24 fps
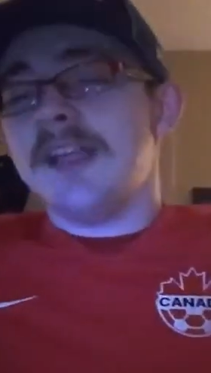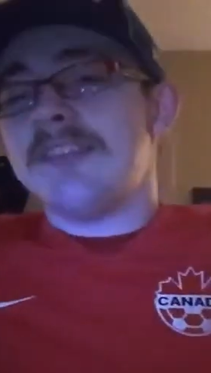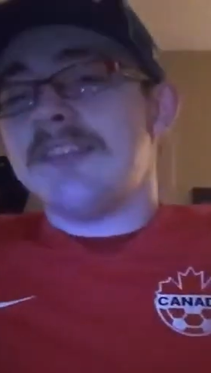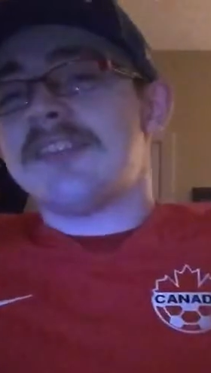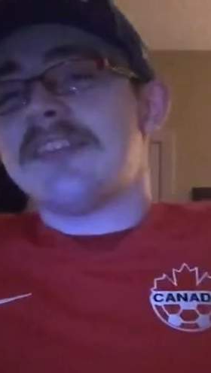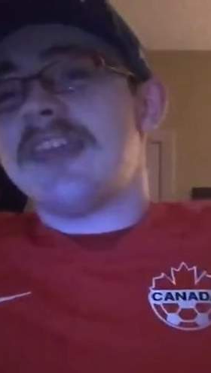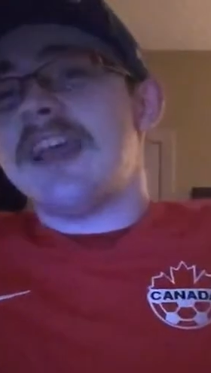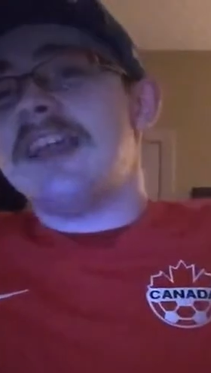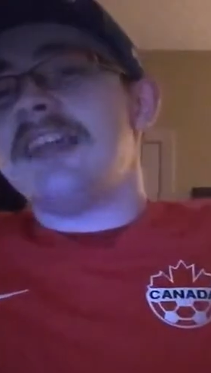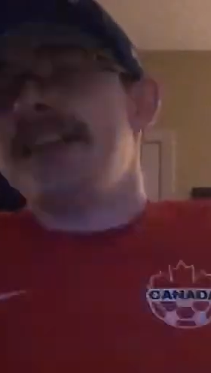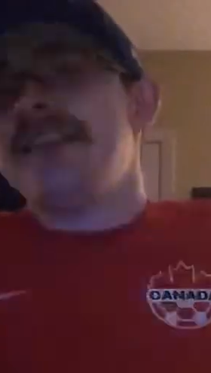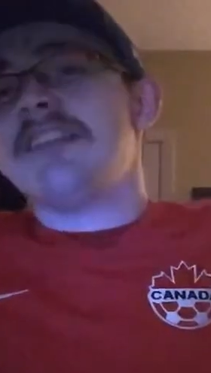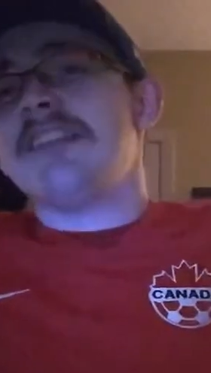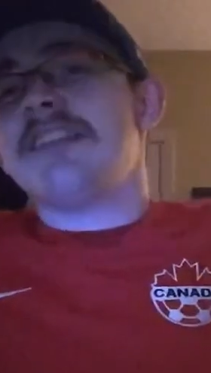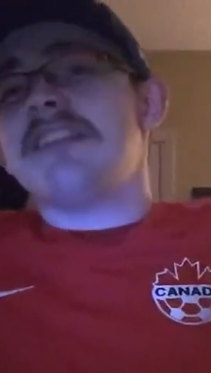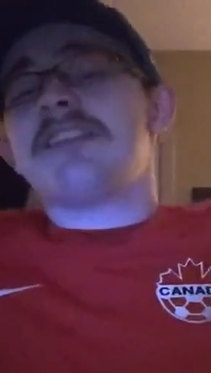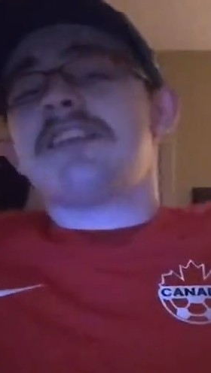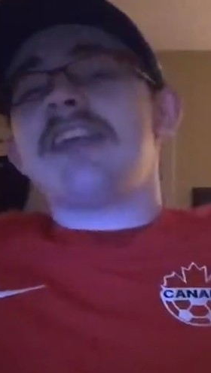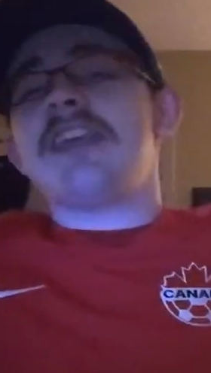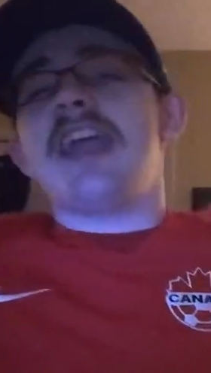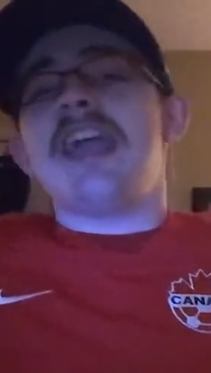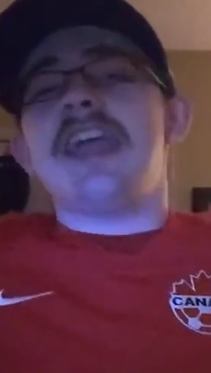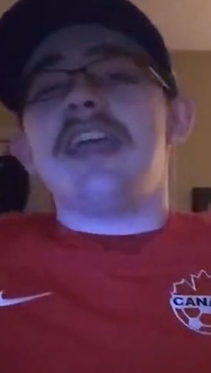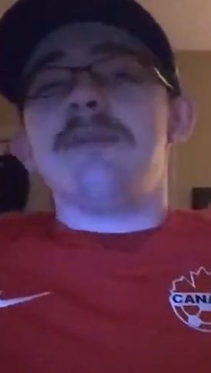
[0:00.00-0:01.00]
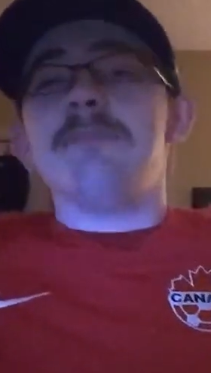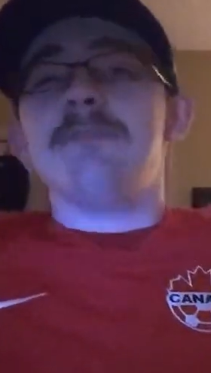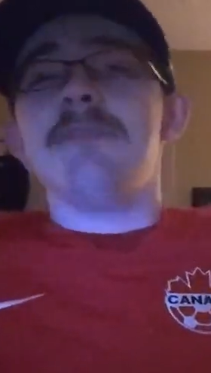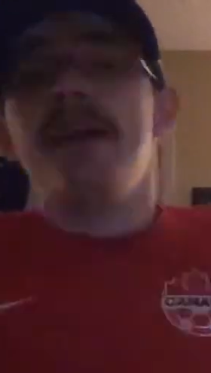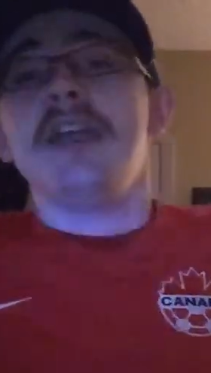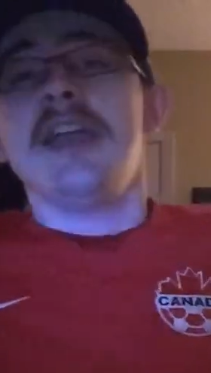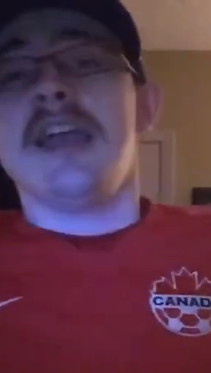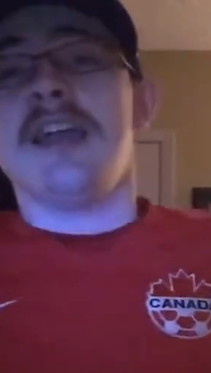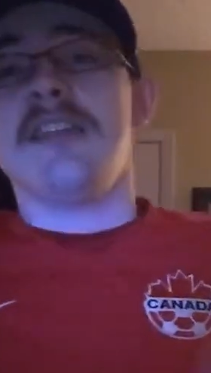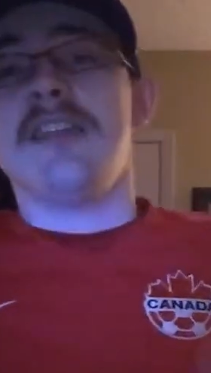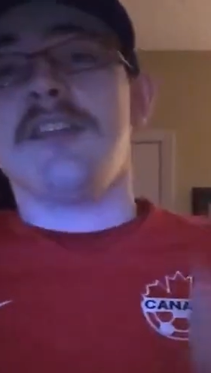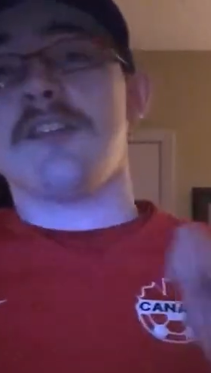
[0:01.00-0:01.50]
let's get into this game.
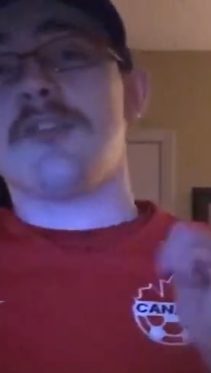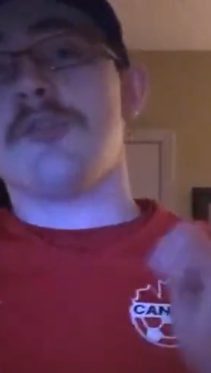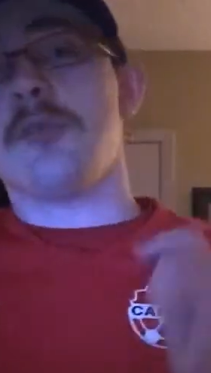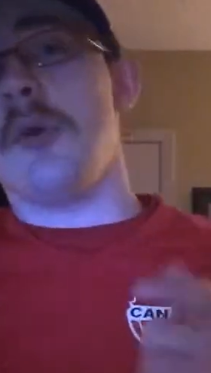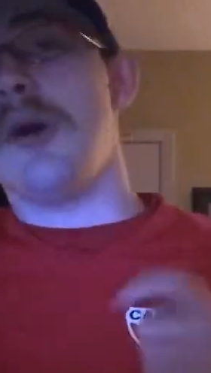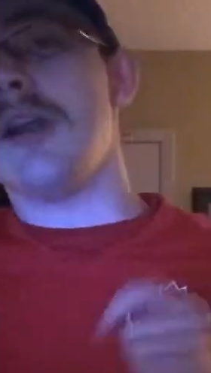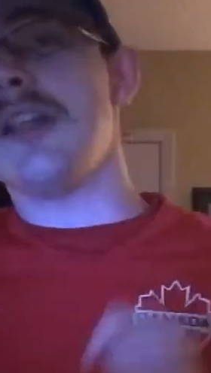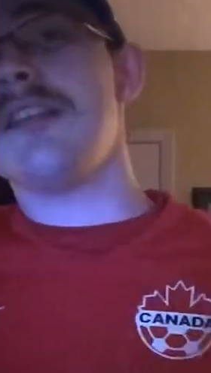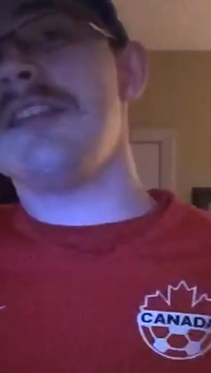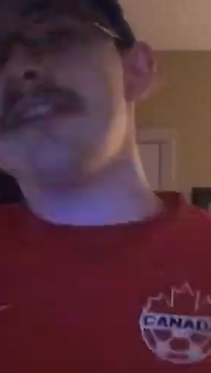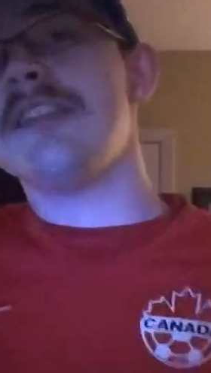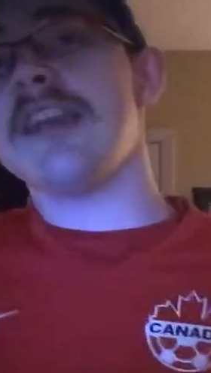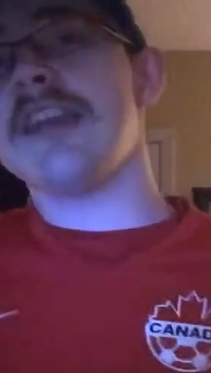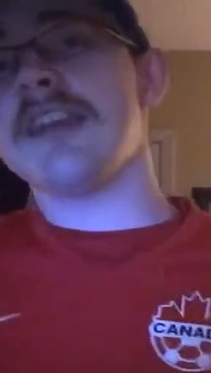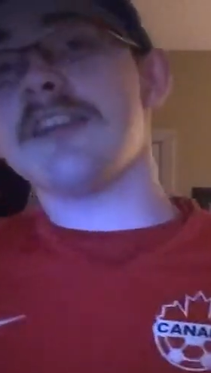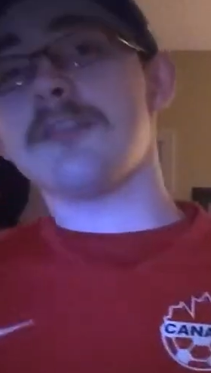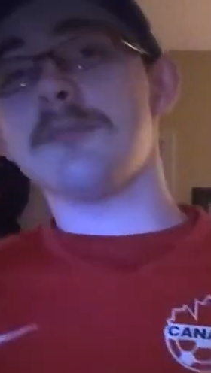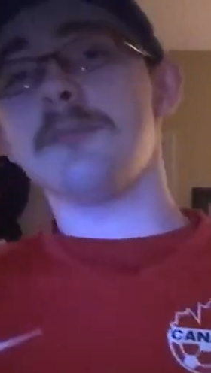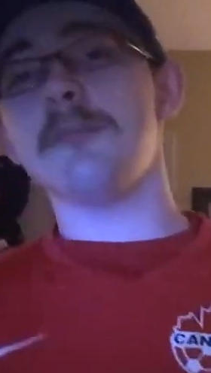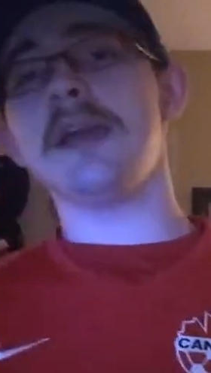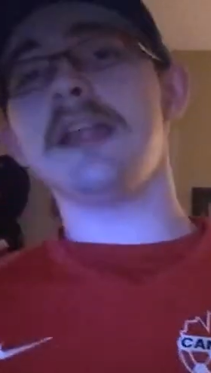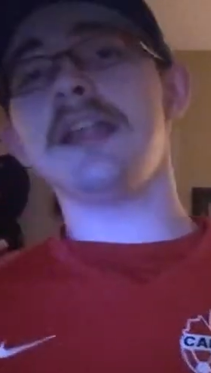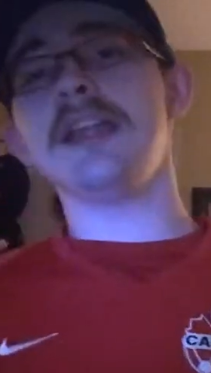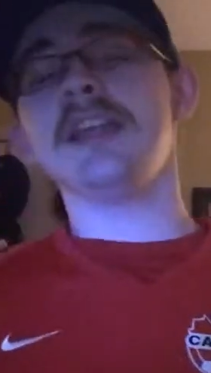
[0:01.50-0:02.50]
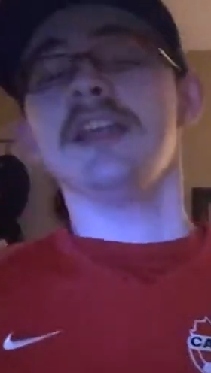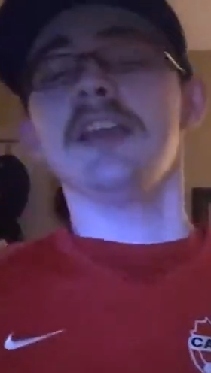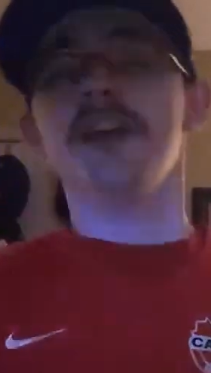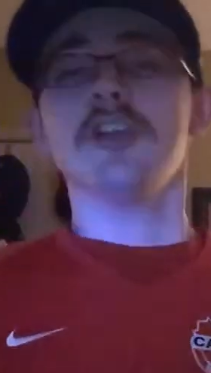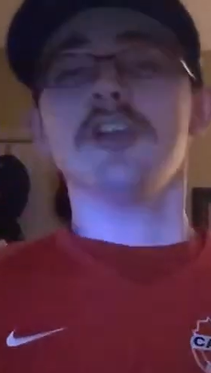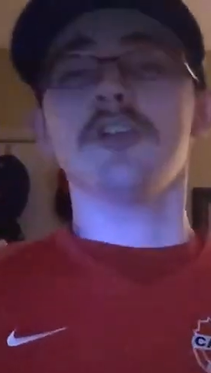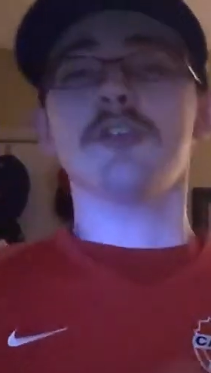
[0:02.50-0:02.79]
In the twenty-sixth minute,